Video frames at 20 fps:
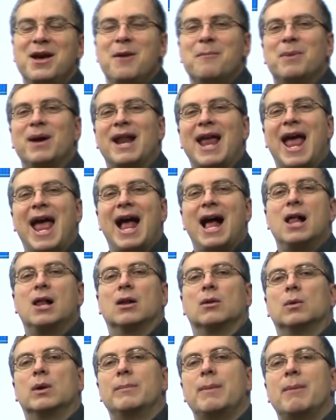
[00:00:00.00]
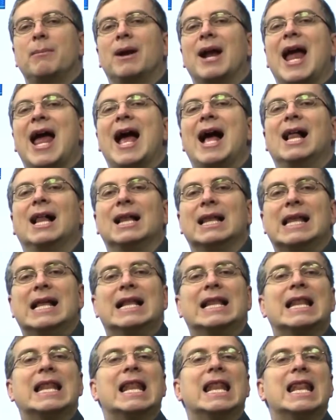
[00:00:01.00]
But L, remember L,
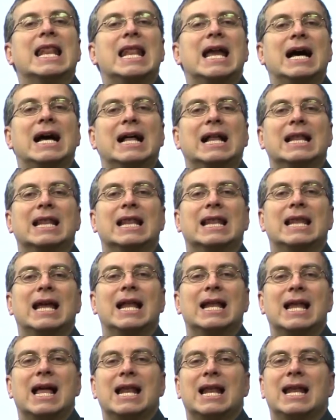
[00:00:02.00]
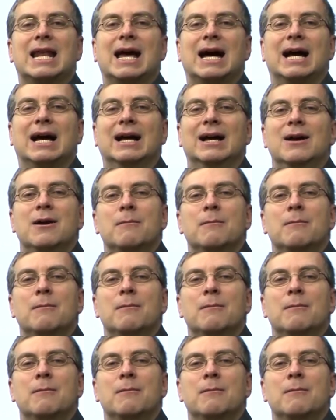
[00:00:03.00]
la, la, la, la, la.